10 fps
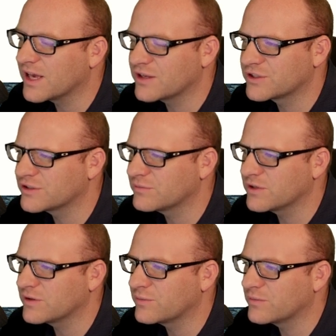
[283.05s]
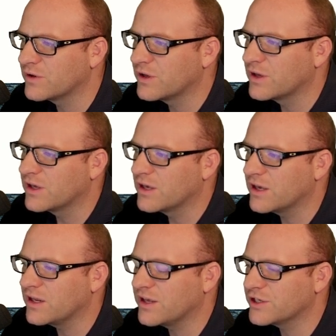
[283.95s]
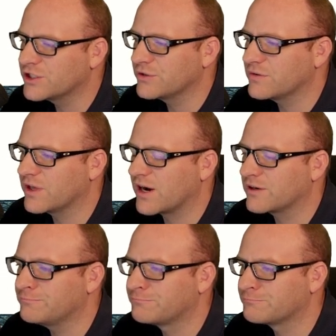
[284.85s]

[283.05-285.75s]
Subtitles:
That shouldn't be any issue there.